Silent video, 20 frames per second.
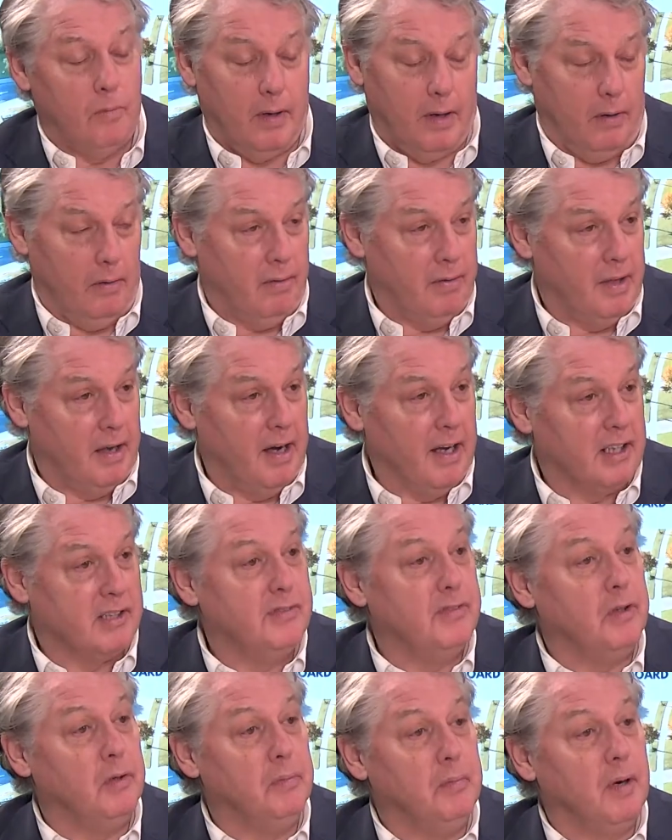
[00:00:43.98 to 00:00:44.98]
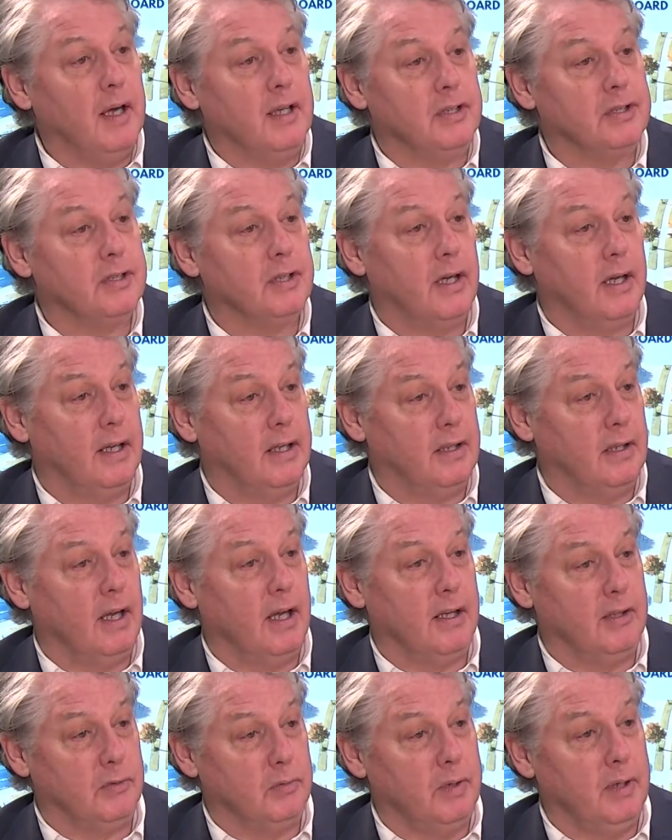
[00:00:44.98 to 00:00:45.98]
Well, the next few months,
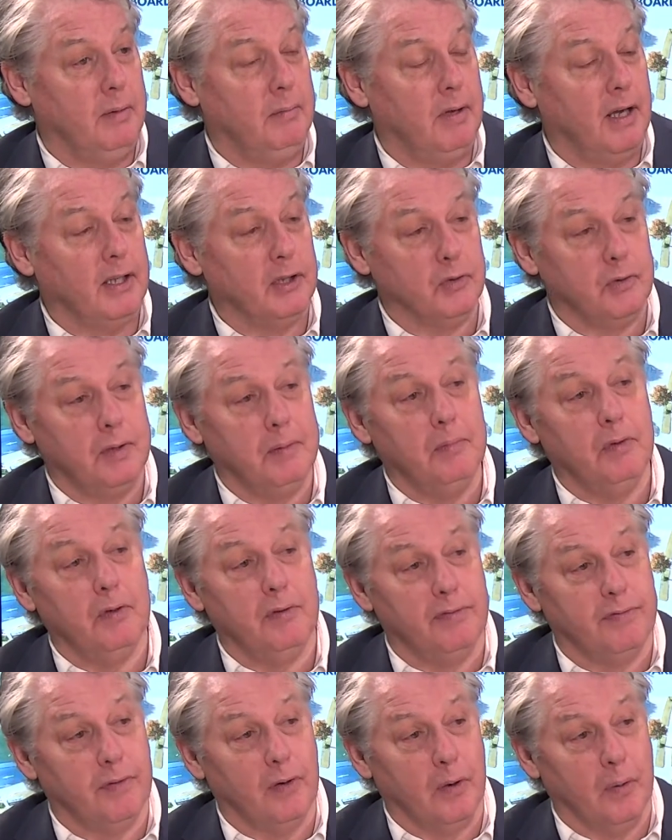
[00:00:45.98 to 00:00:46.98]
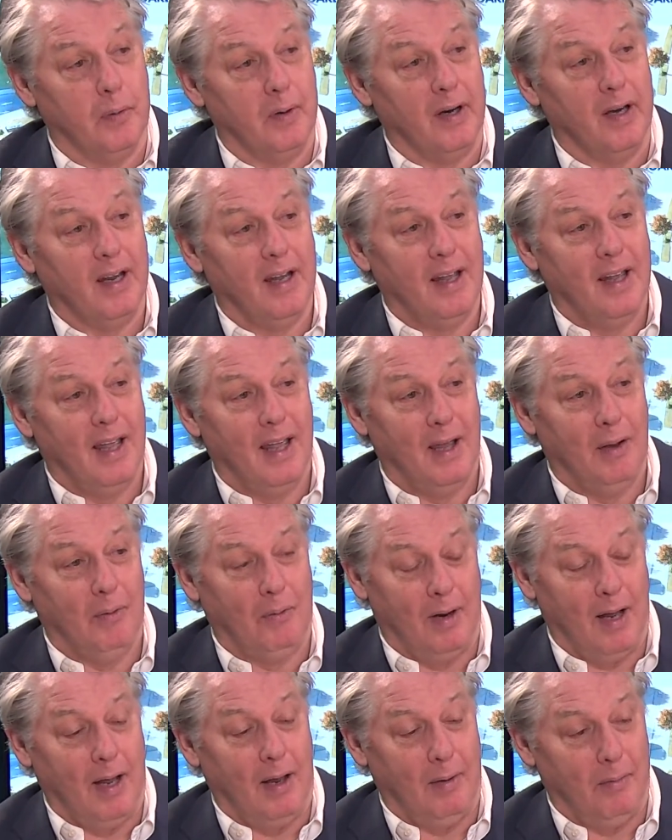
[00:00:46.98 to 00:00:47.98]
as we move forward,
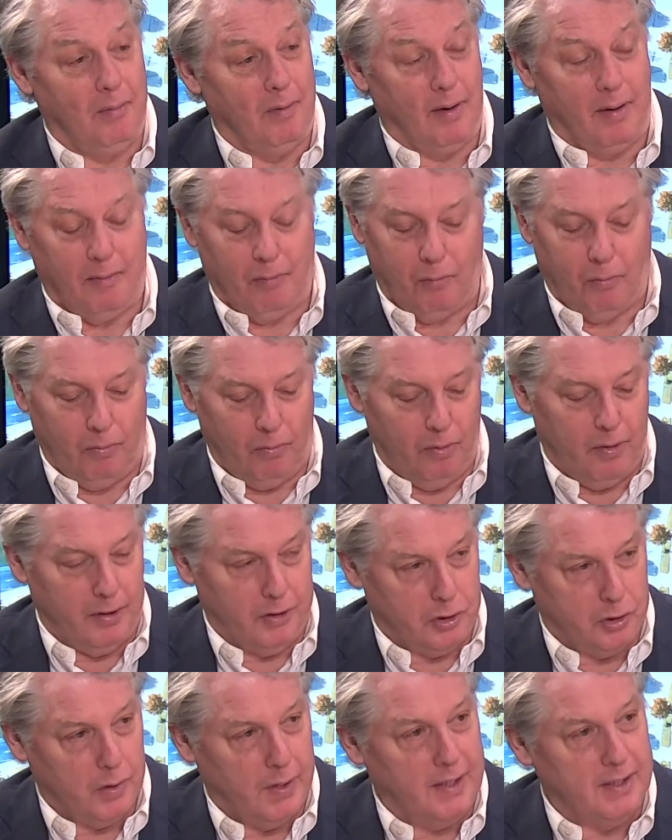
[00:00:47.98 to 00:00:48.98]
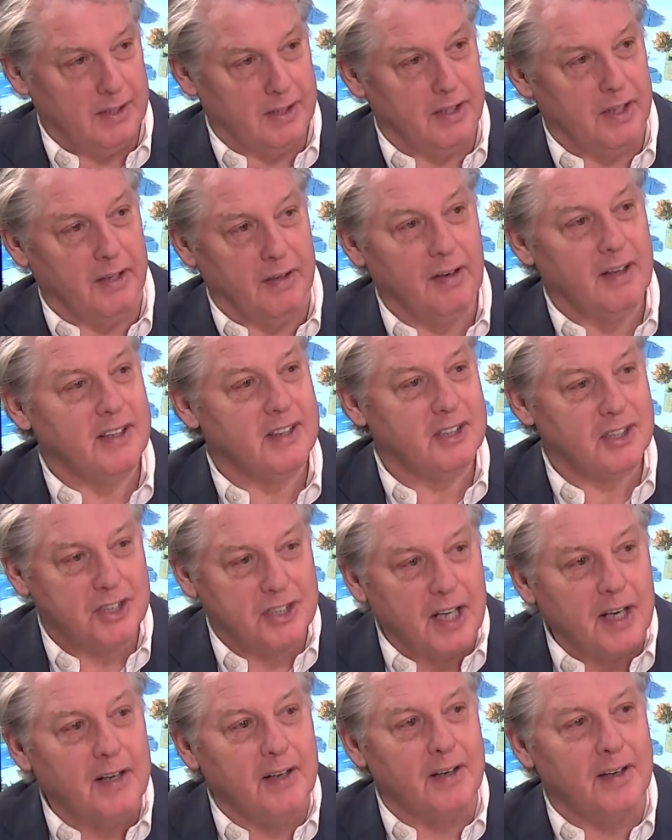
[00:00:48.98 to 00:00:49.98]
and the trends that
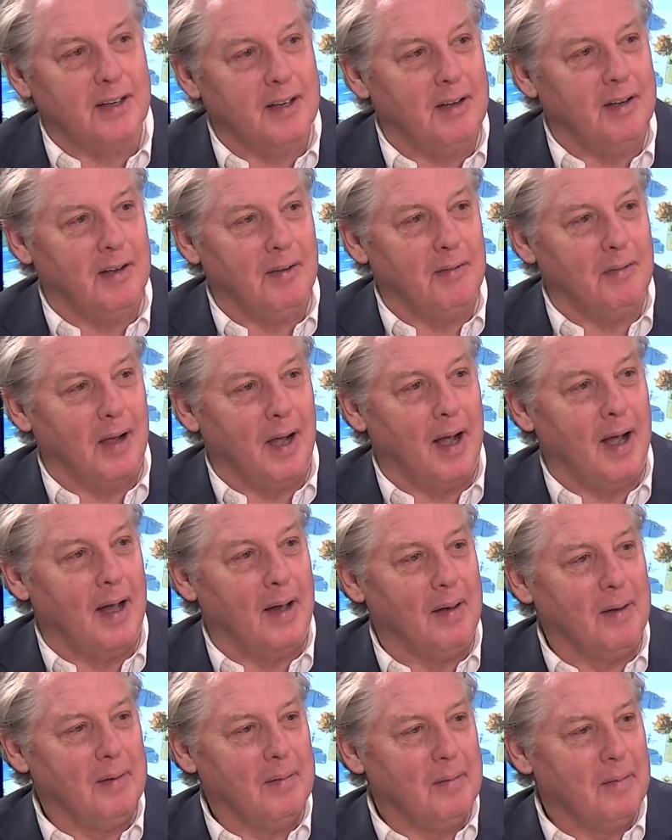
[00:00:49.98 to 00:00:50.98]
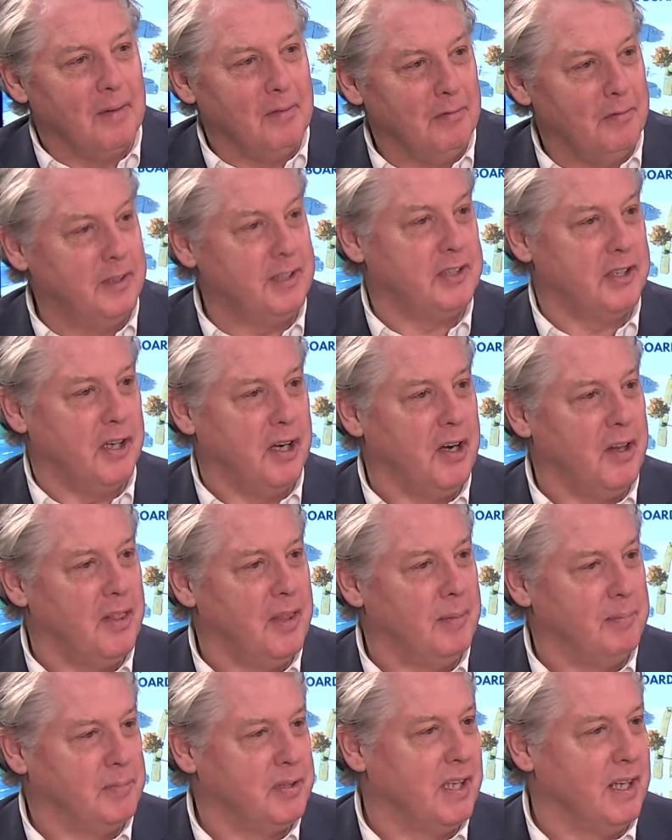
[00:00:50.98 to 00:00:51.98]
suddenly
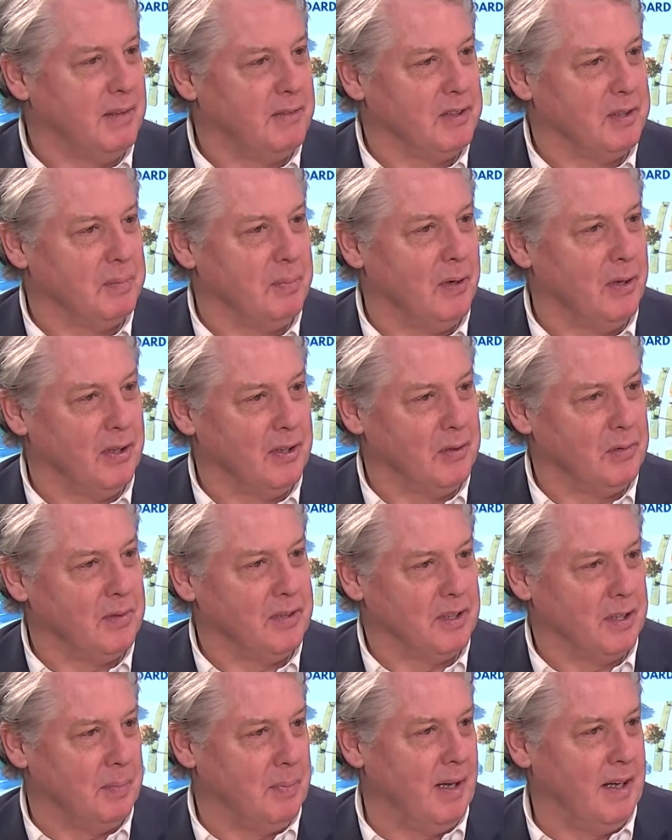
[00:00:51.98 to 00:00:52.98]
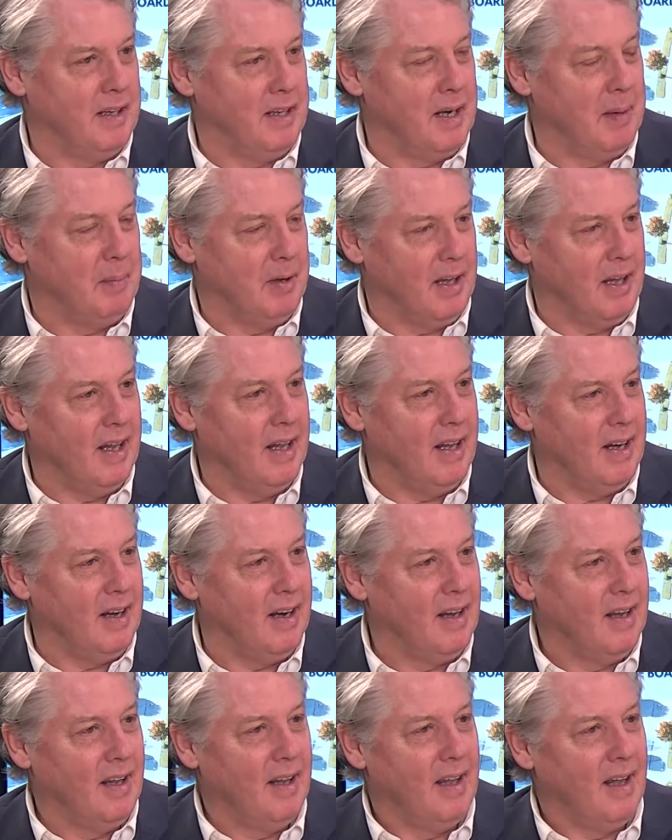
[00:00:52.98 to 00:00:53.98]
visited themselves upon us once the pandemic
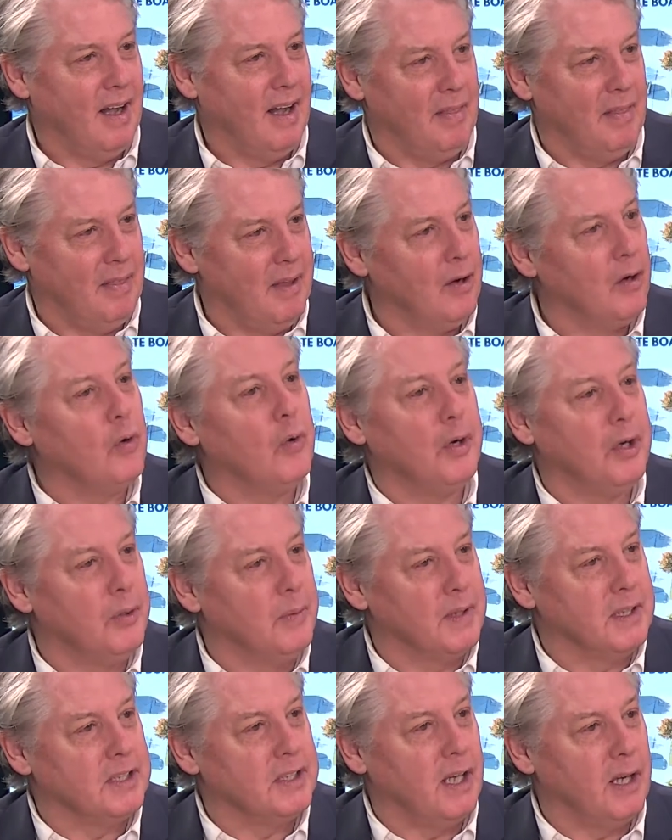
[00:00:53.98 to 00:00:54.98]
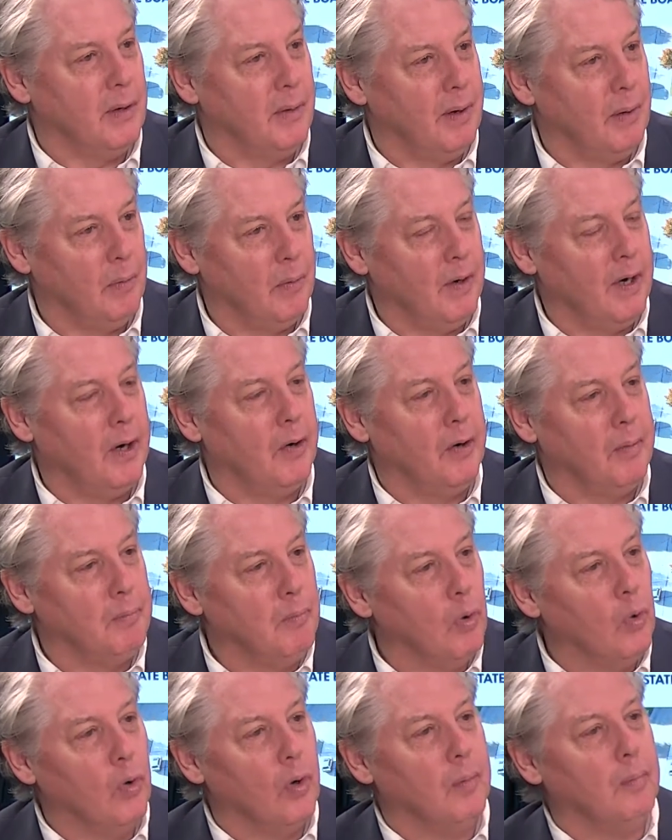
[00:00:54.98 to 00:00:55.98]
hit, they're going to accelerate. We're
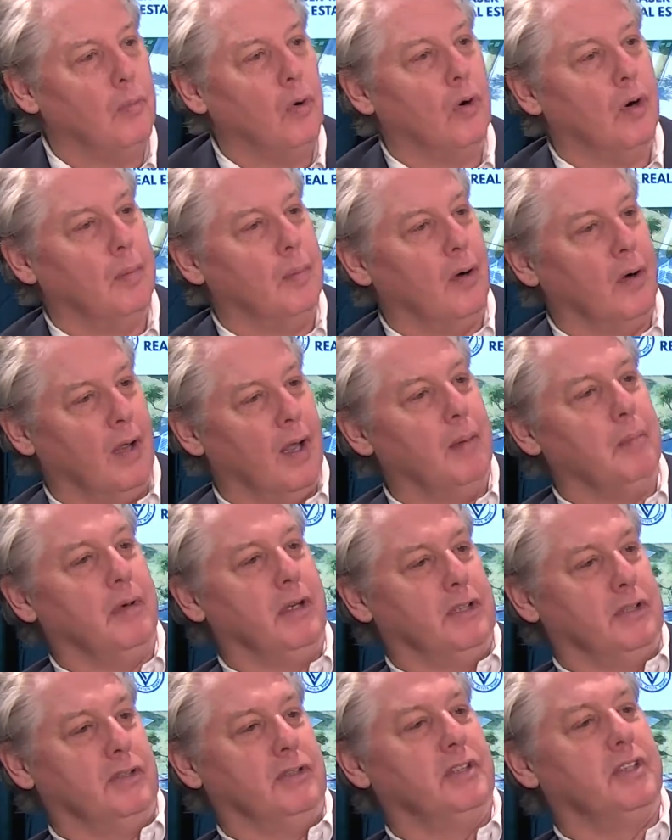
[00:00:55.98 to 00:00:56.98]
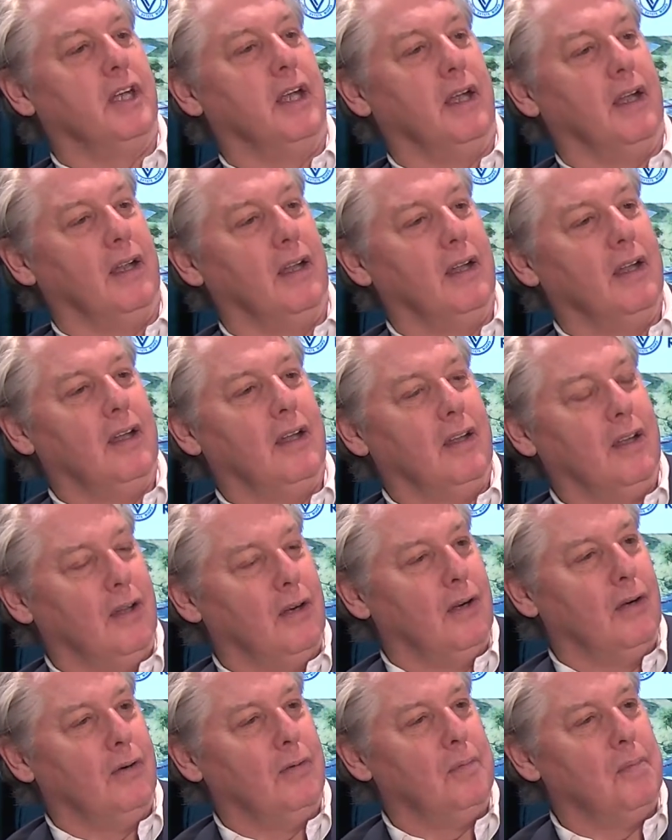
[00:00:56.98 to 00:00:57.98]
hearing more and more about companies that are saying,
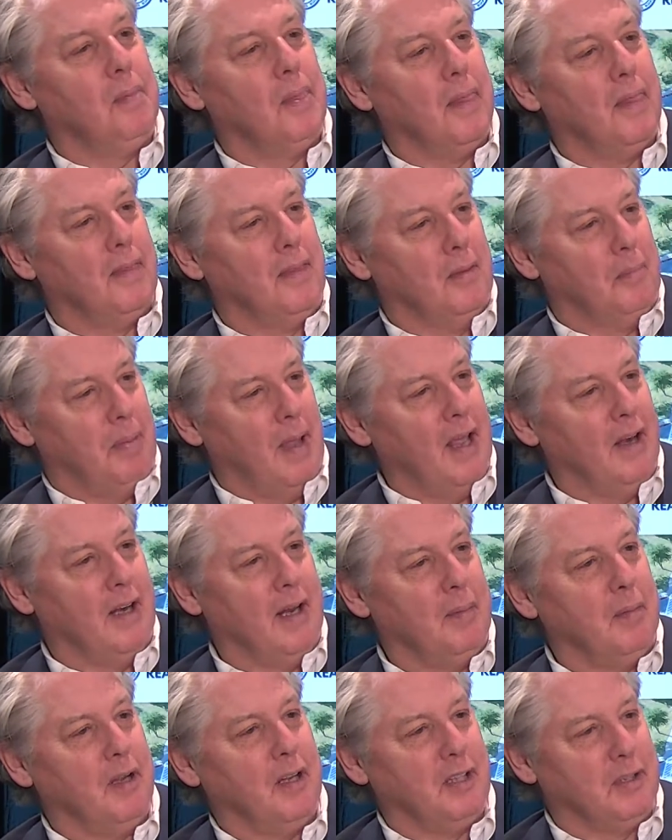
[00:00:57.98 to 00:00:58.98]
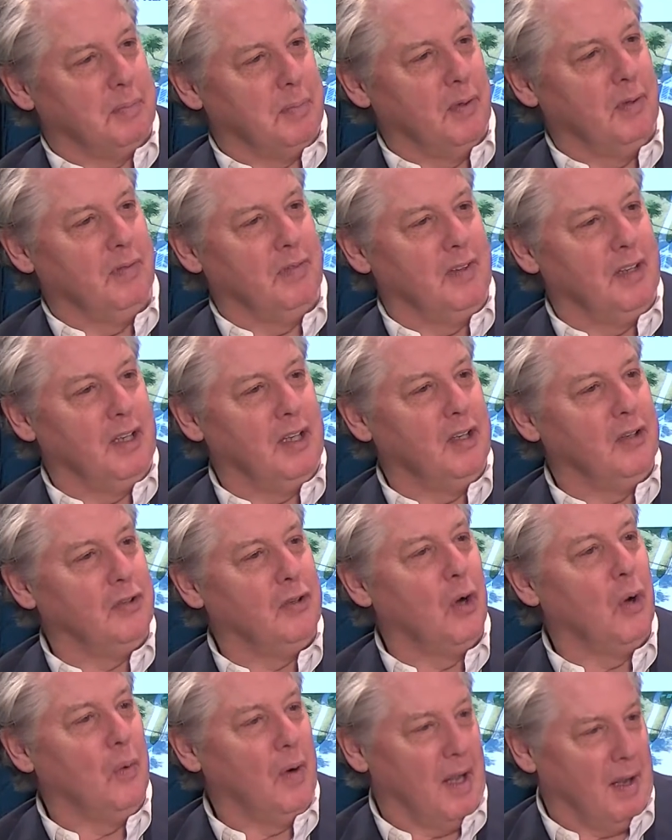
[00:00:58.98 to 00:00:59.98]
you know, the pandemic has proven that you
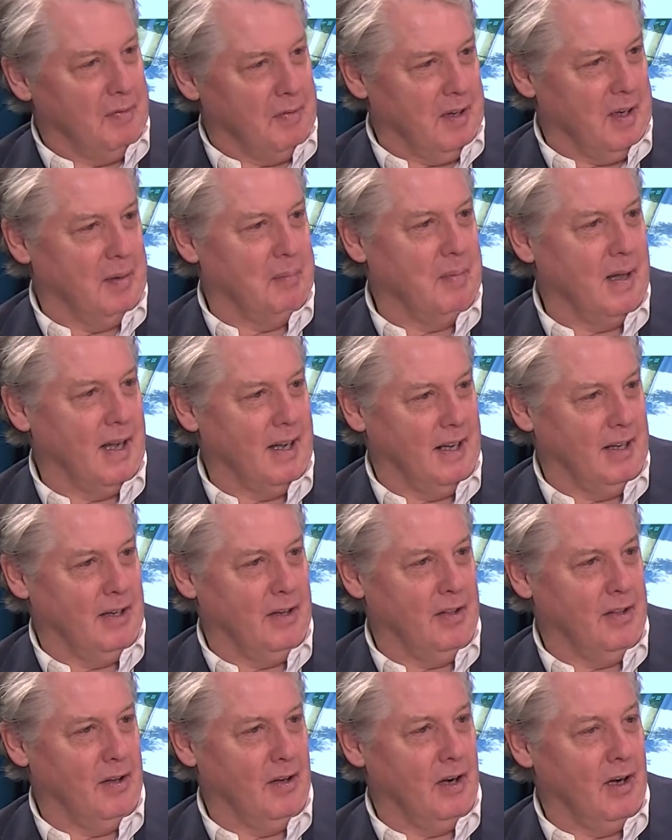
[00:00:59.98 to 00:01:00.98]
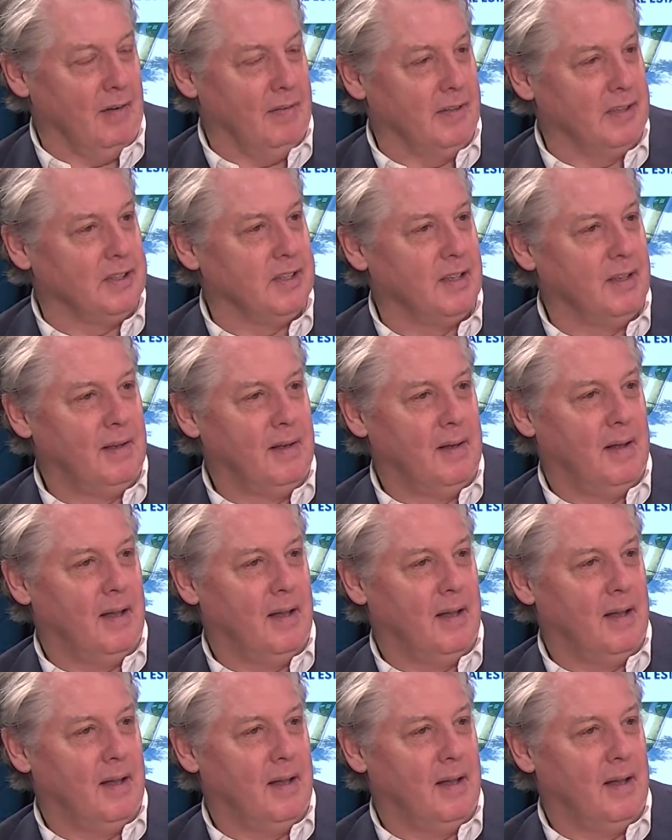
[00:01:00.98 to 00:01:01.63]
don't have to come back into the office.